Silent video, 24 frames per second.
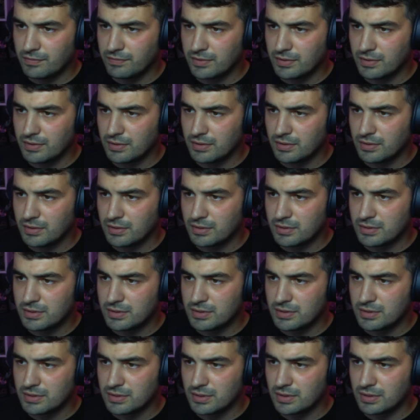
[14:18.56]

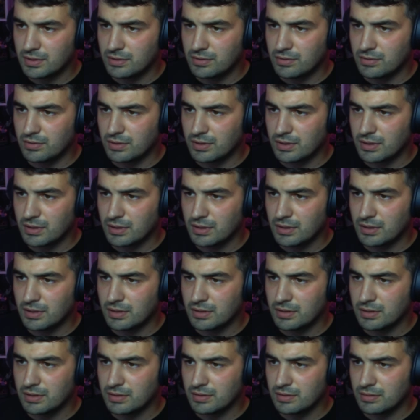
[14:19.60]
Cards, add it to your hand.
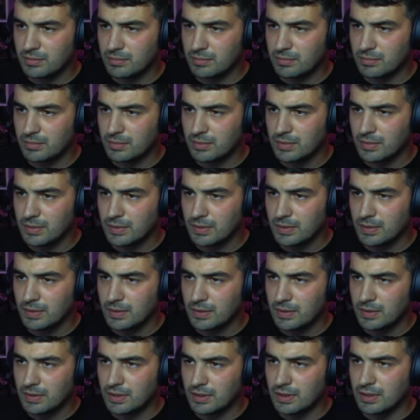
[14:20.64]

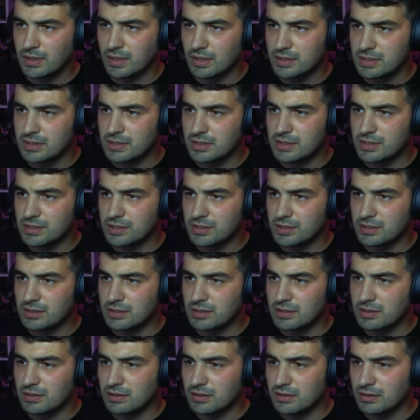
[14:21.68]
Okay, so this is just
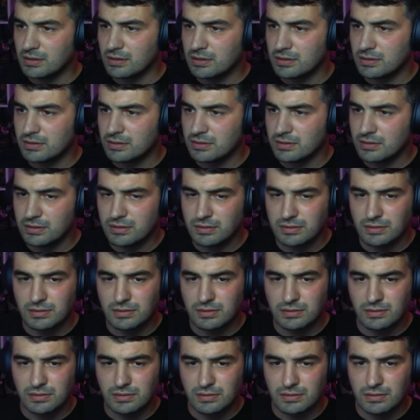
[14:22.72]
a
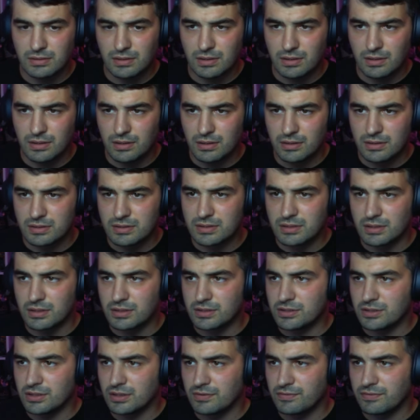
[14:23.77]

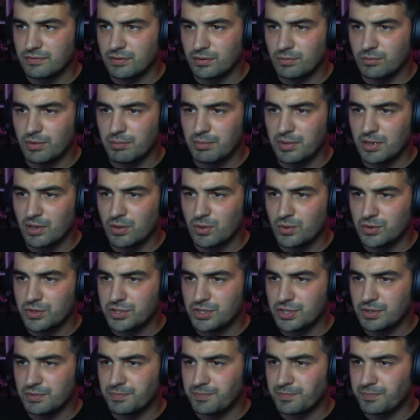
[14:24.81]
searcher for Weeping
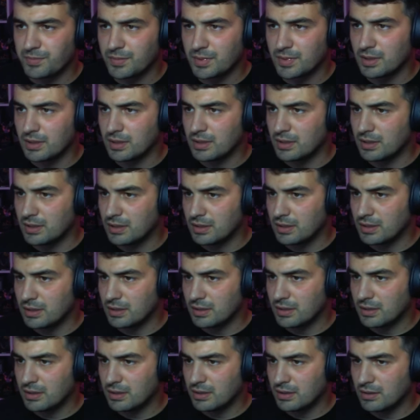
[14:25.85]
Hoshi.
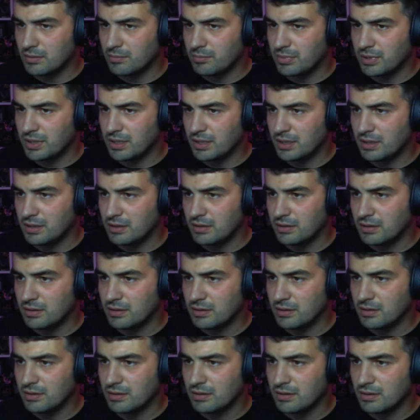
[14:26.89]
Play.
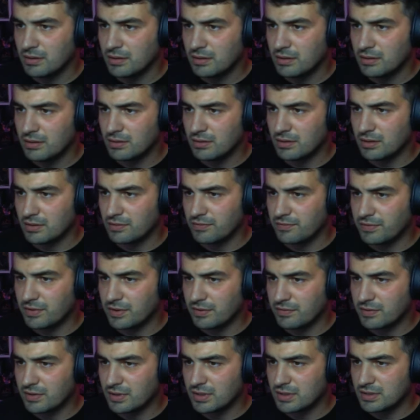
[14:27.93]
Look at the
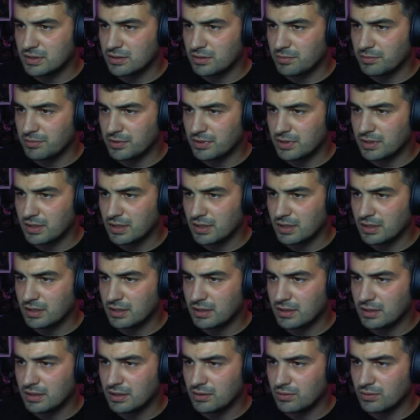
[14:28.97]
5 cards in the deck.
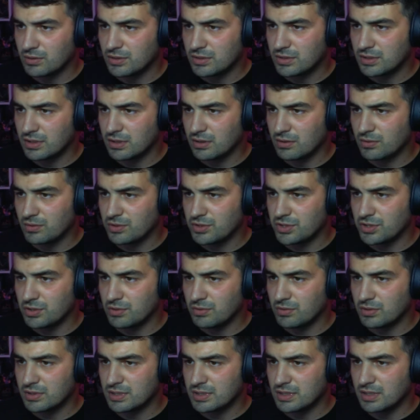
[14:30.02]
Get one Shirahoshi
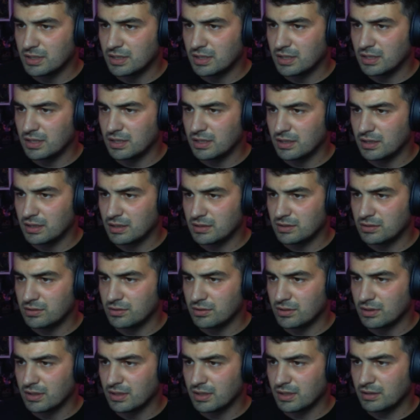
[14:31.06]
or Sea King. Add it to
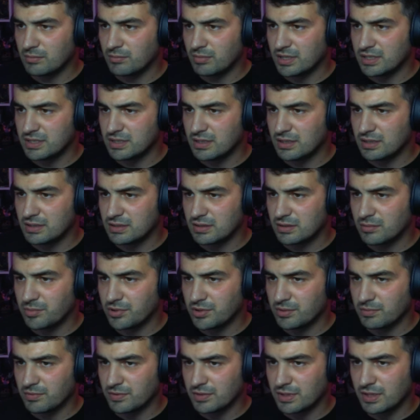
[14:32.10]
your hand. Place the rest at the
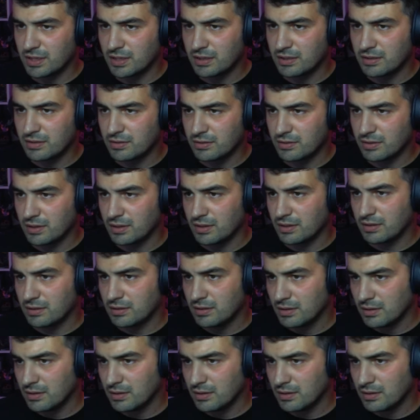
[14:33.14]
bottom of your deck. Okay.